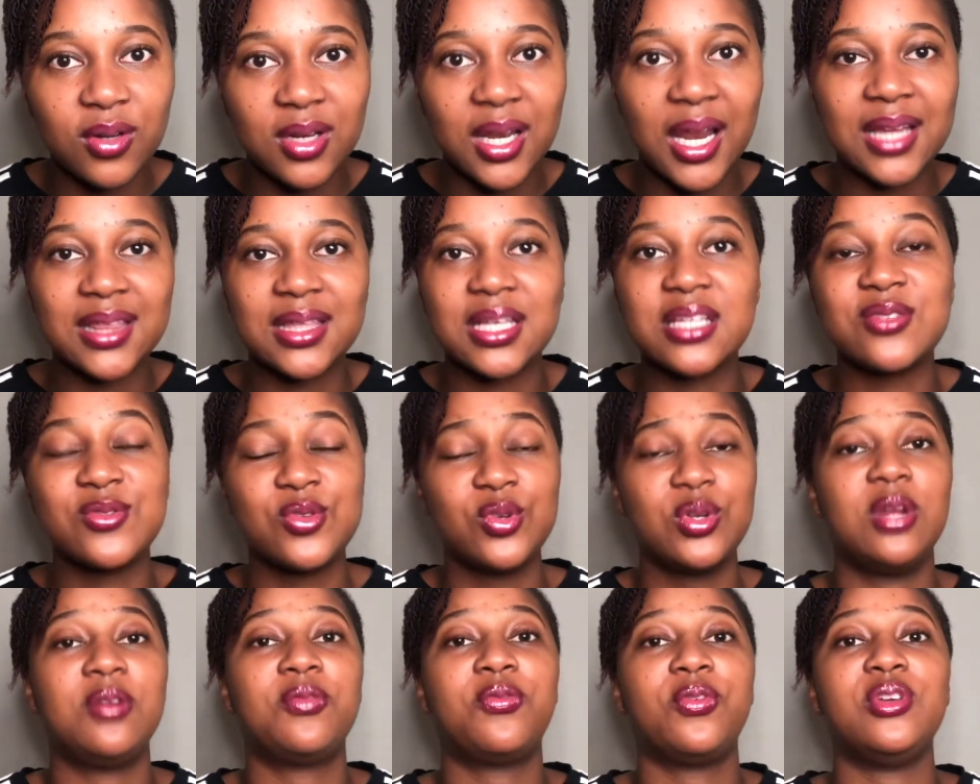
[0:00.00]
Like, there's no
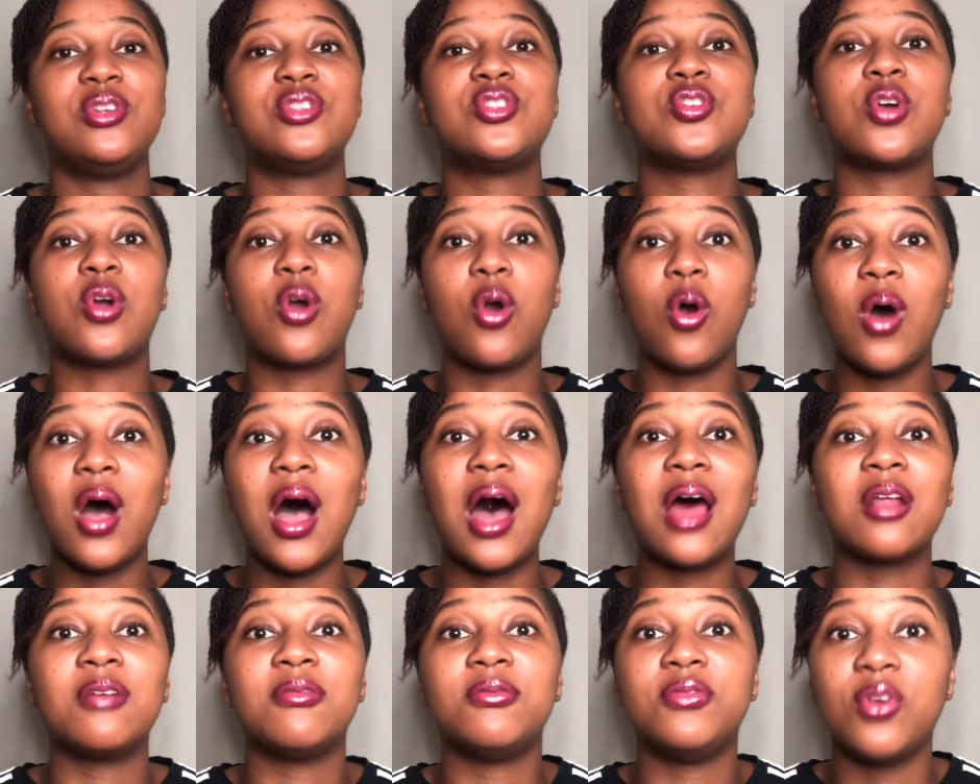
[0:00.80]
need for you to go
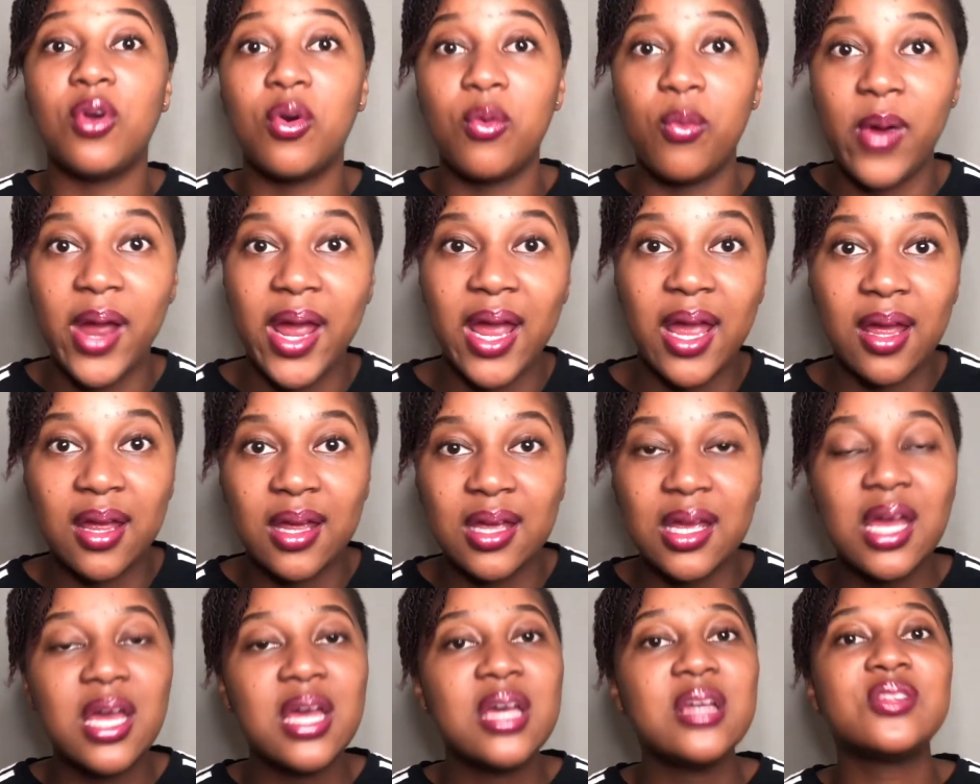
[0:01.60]
out of your
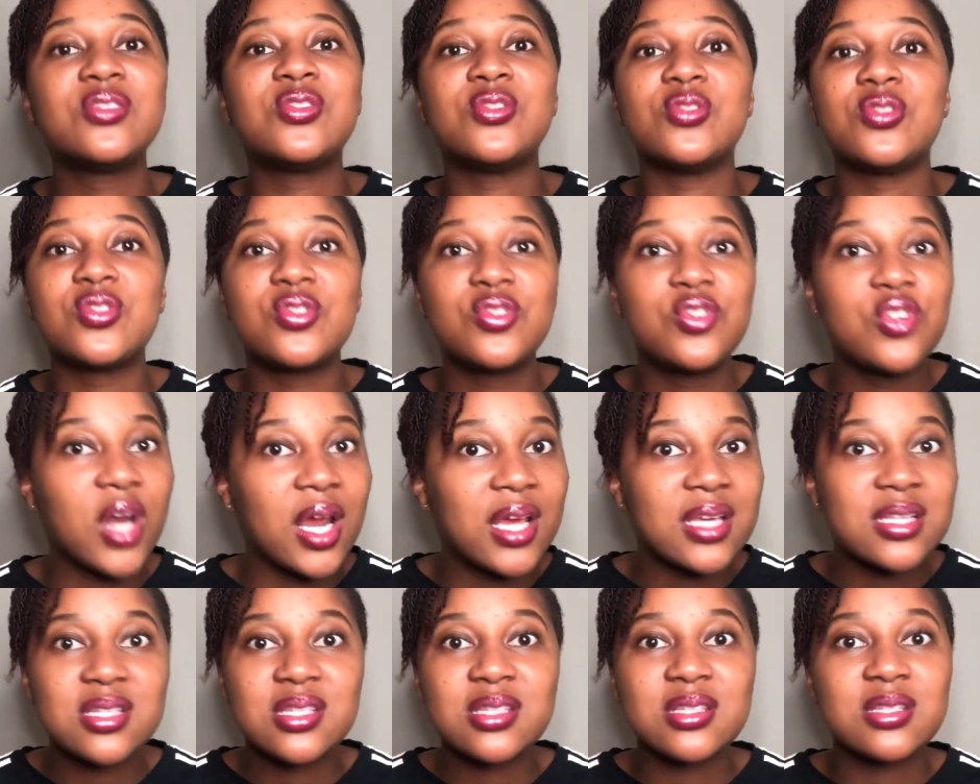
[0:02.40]
way to
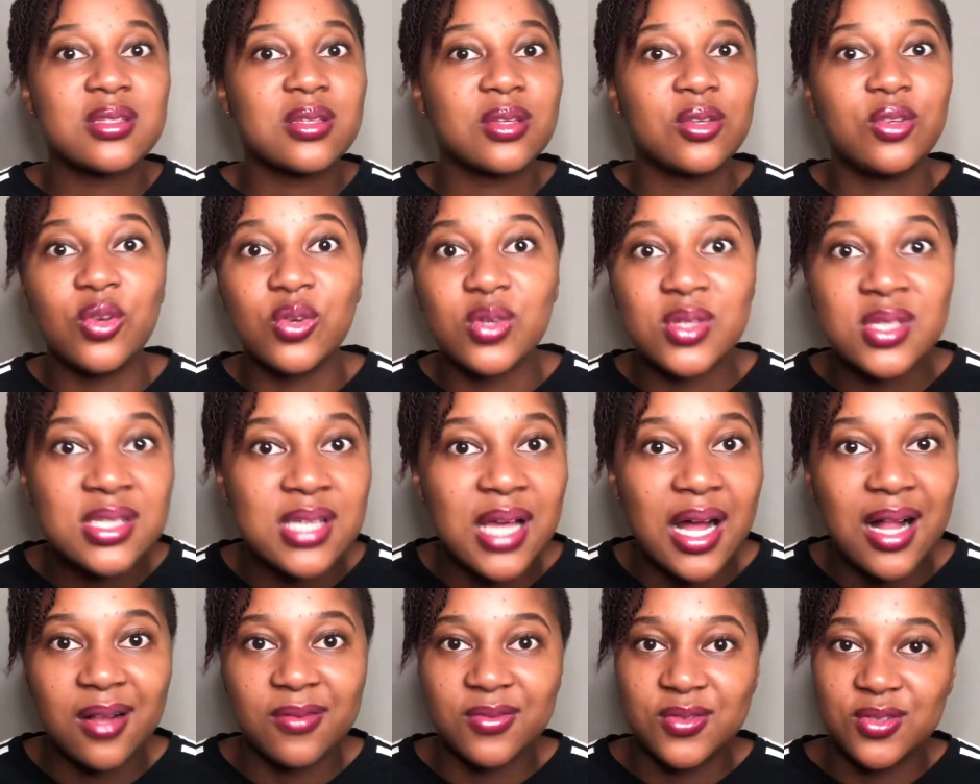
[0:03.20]
stress
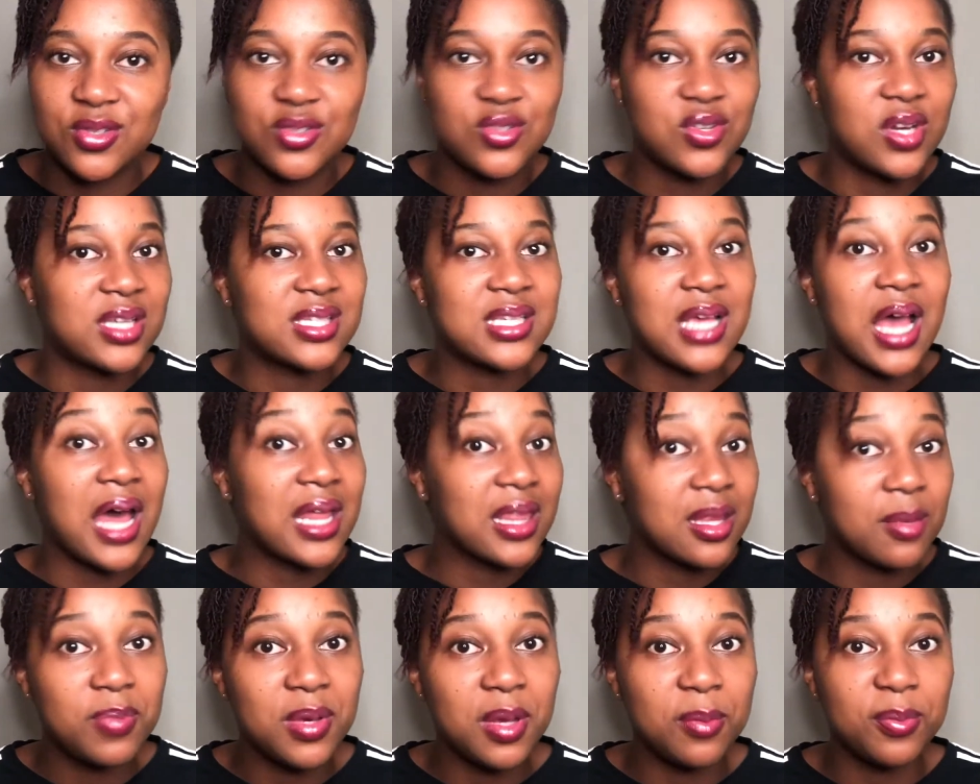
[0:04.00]
yourself, to stress
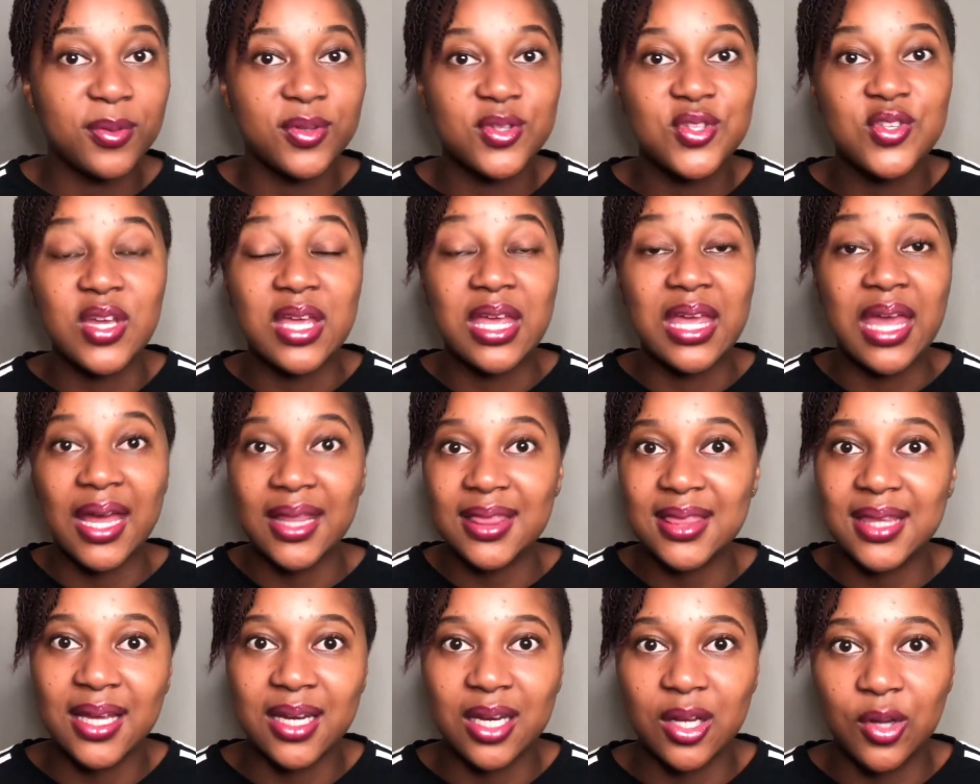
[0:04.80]
other people to
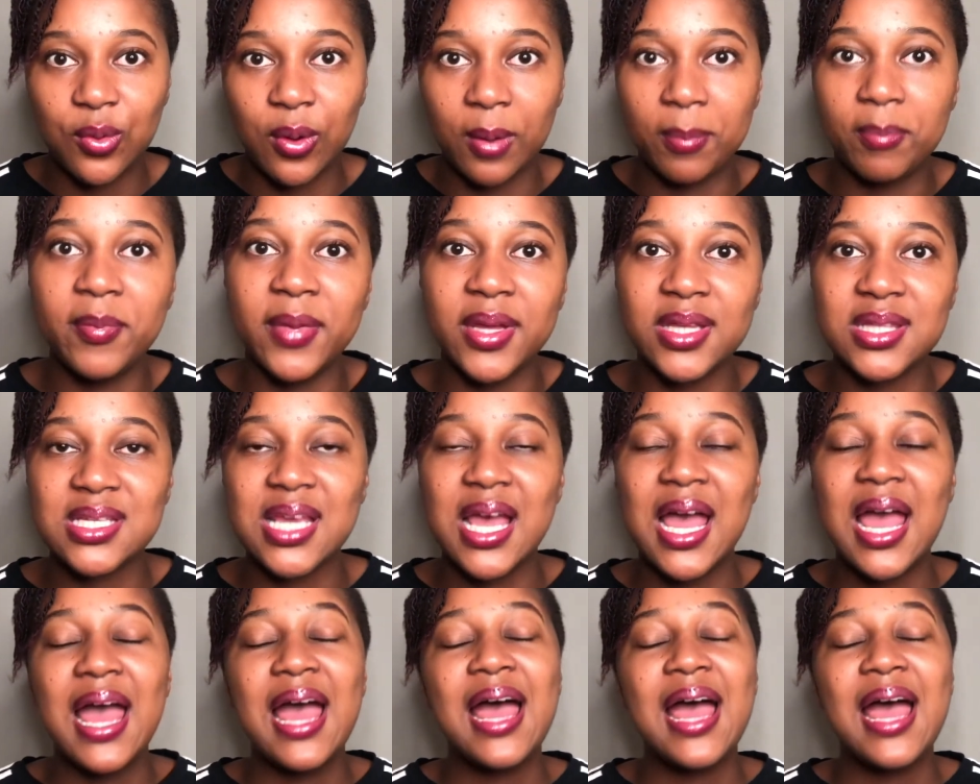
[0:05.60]
get that equipment.